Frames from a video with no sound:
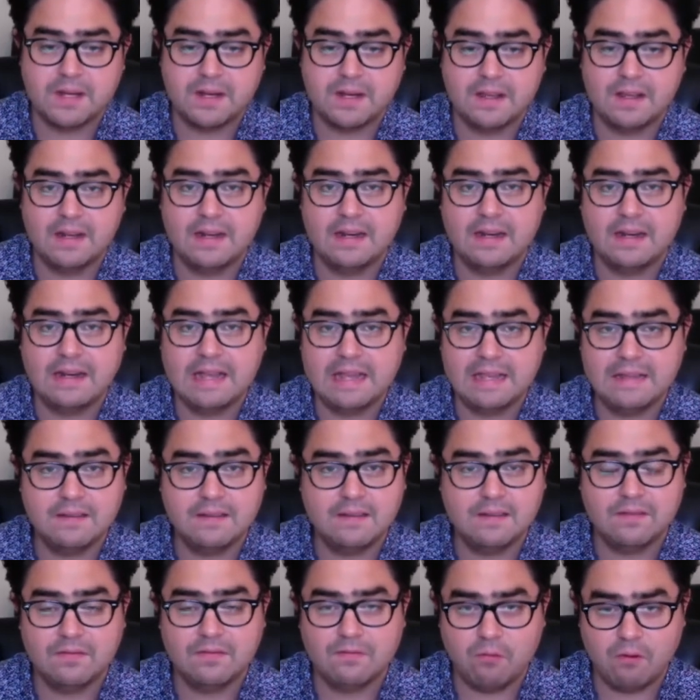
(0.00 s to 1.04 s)
And in
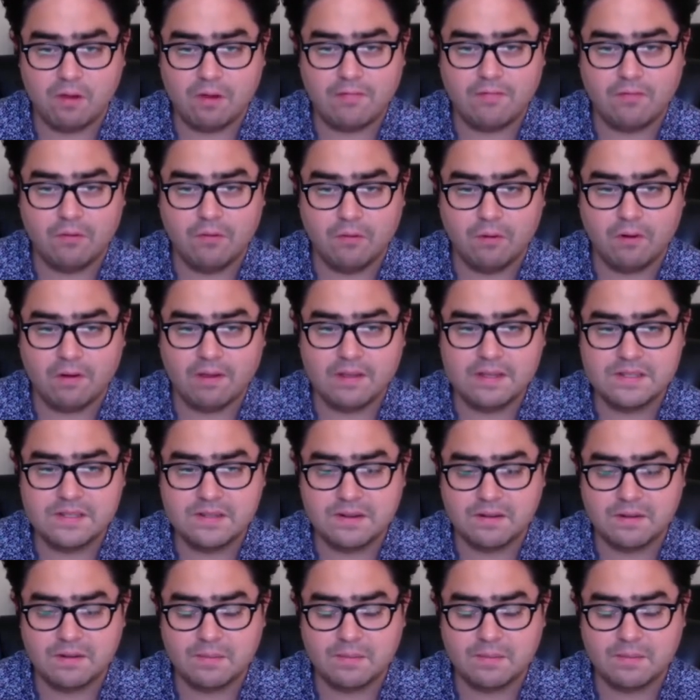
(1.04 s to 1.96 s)
1844, he started